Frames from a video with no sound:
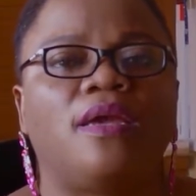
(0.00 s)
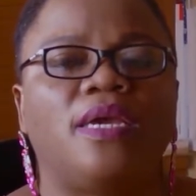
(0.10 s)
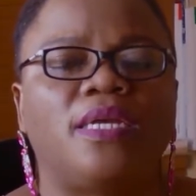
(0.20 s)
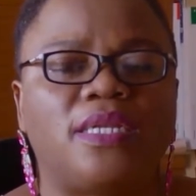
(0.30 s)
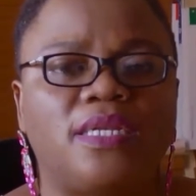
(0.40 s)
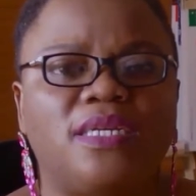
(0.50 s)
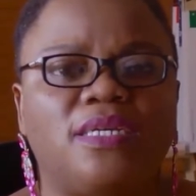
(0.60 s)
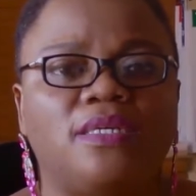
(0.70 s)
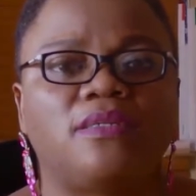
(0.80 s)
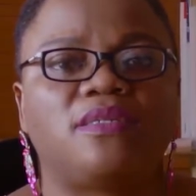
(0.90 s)

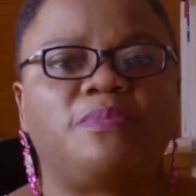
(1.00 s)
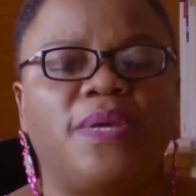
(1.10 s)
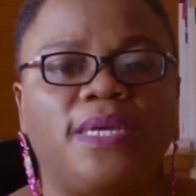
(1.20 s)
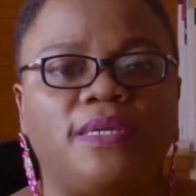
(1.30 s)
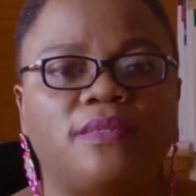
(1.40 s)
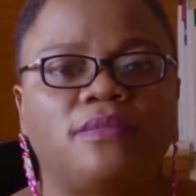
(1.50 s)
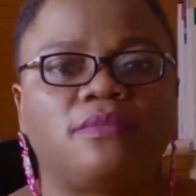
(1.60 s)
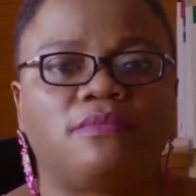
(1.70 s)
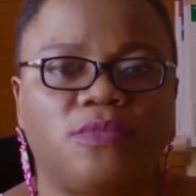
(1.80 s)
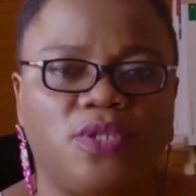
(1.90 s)
Italy,
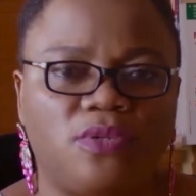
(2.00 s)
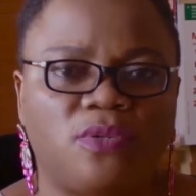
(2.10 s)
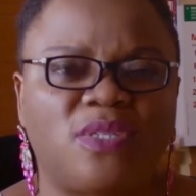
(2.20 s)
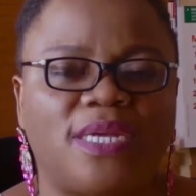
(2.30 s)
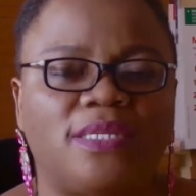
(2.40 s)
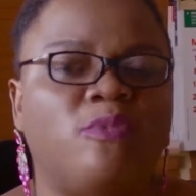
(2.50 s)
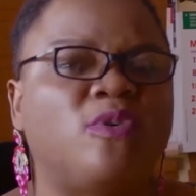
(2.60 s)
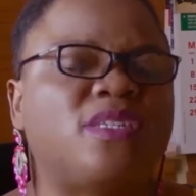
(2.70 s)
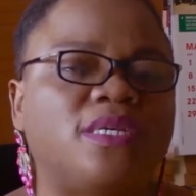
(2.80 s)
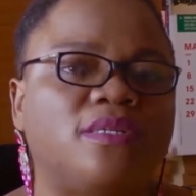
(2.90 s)
Spain. Those are the
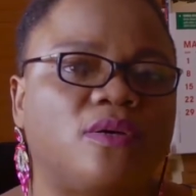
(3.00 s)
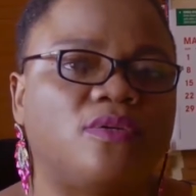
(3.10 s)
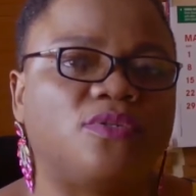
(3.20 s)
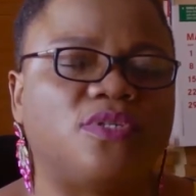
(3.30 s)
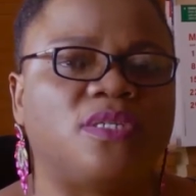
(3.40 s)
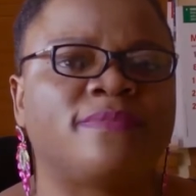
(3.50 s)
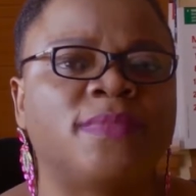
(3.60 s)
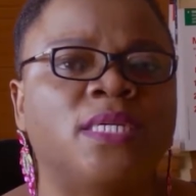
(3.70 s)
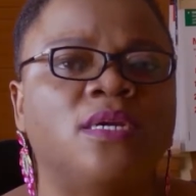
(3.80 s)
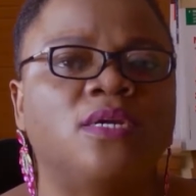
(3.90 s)
worst hit countries.
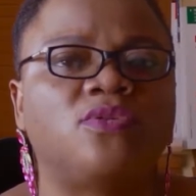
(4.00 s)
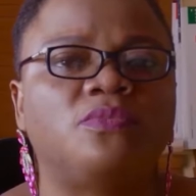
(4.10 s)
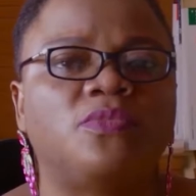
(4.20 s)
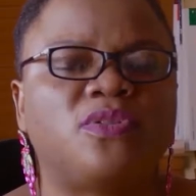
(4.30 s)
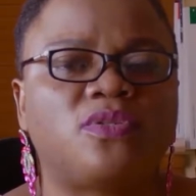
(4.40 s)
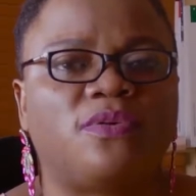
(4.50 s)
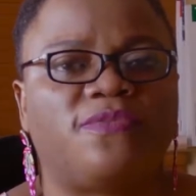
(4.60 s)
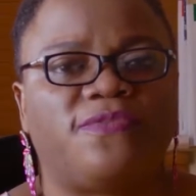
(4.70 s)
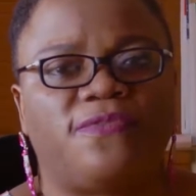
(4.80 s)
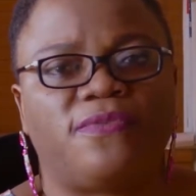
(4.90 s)
So most of
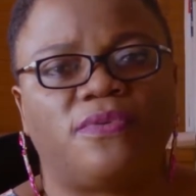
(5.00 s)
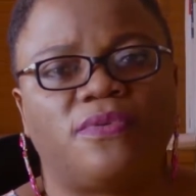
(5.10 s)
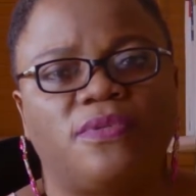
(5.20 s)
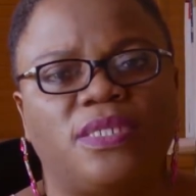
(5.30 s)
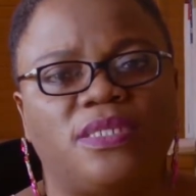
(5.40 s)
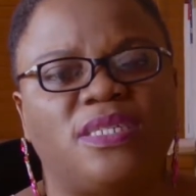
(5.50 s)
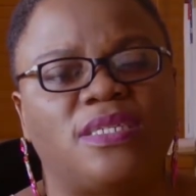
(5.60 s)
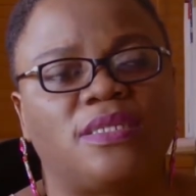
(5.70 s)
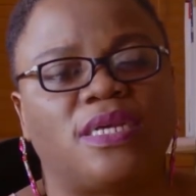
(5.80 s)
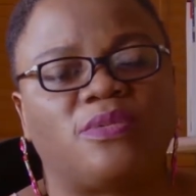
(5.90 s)
the
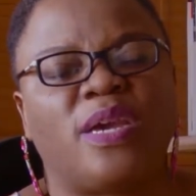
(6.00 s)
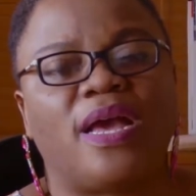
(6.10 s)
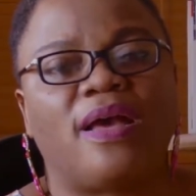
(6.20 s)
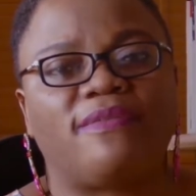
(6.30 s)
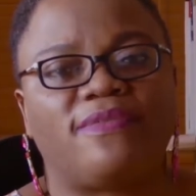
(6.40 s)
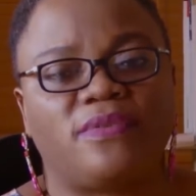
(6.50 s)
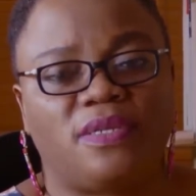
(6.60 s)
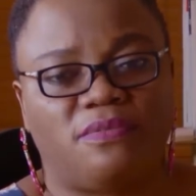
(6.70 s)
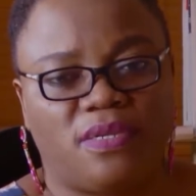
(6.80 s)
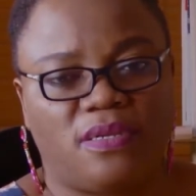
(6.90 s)
diseases that we have,
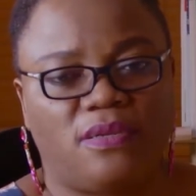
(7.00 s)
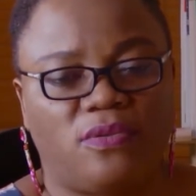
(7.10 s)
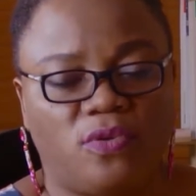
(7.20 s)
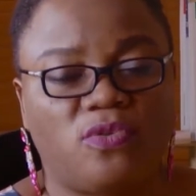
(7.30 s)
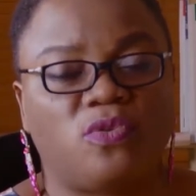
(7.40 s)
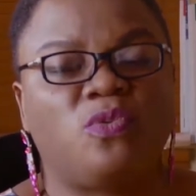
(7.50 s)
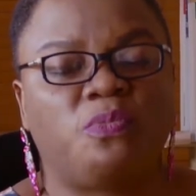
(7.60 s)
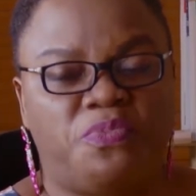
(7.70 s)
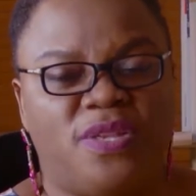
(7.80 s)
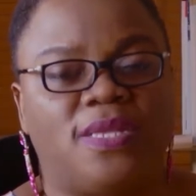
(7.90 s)
those who
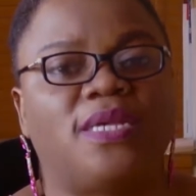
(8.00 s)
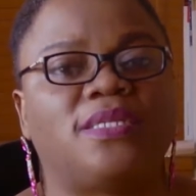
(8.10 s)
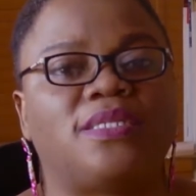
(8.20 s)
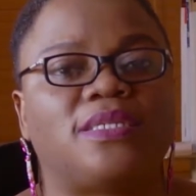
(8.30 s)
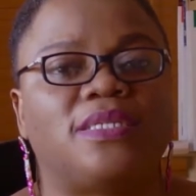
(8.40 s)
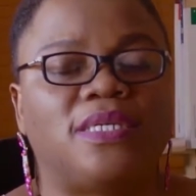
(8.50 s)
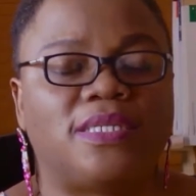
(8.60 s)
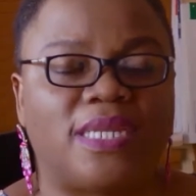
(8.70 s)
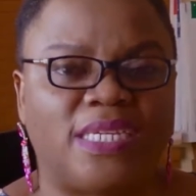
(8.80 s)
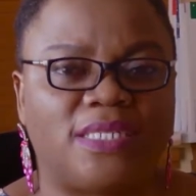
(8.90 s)
present
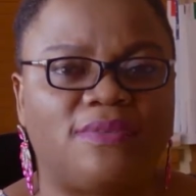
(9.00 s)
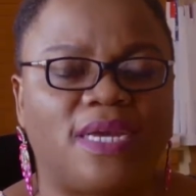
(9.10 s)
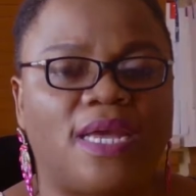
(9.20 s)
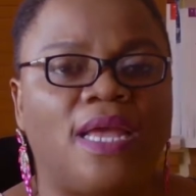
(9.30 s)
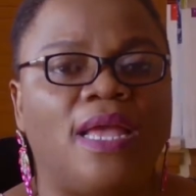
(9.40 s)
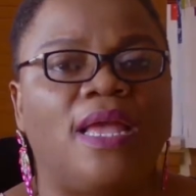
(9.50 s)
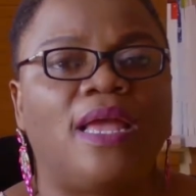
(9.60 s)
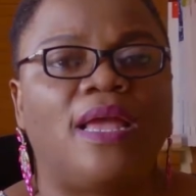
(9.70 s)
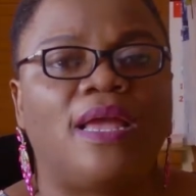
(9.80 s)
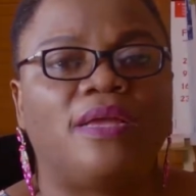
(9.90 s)
in Nigeria
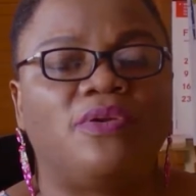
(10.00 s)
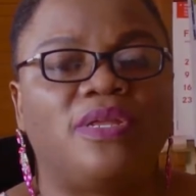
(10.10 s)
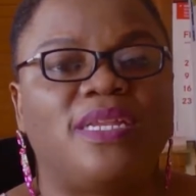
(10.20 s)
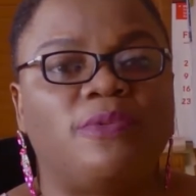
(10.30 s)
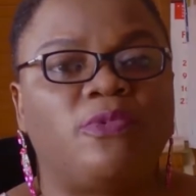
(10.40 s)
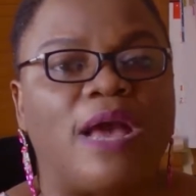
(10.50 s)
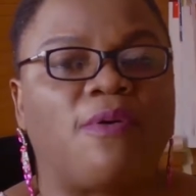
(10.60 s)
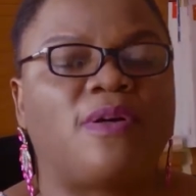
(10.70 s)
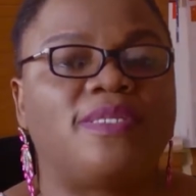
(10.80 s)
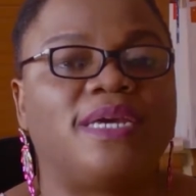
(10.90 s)
I'll
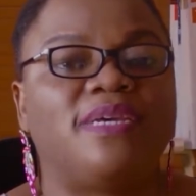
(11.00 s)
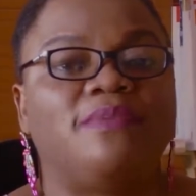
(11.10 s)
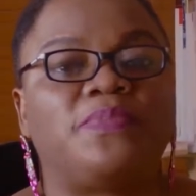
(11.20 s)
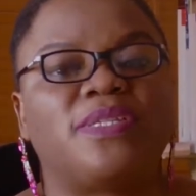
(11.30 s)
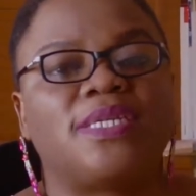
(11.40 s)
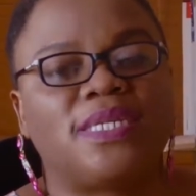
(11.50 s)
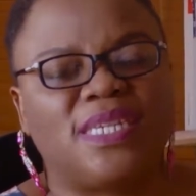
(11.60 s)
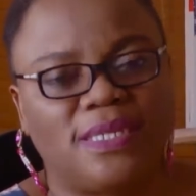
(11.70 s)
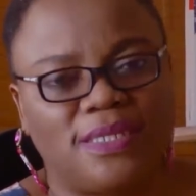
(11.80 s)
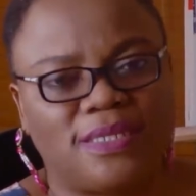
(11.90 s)
call them imported
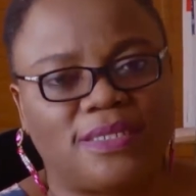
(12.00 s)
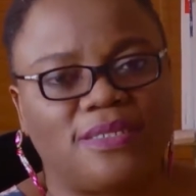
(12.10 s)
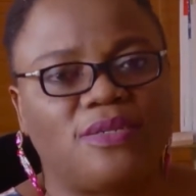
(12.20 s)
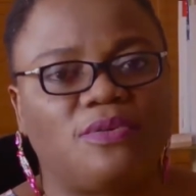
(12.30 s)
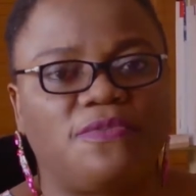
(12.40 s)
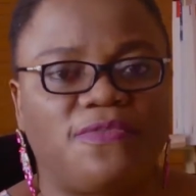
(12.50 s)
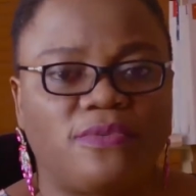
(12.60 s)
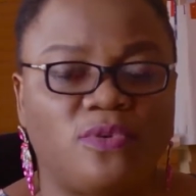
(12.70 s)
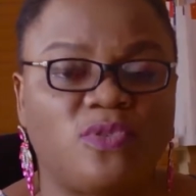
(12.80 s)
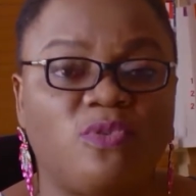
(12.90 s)
cases, for
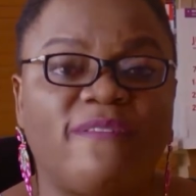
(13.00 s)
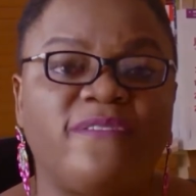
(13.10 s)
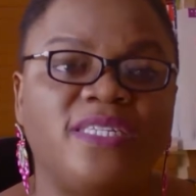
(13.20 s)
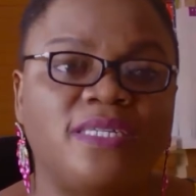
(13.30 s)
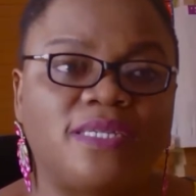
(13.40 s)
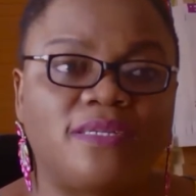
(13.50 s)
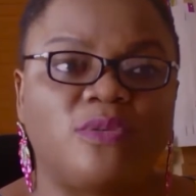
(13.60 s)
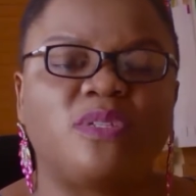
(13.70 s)
those who have visited those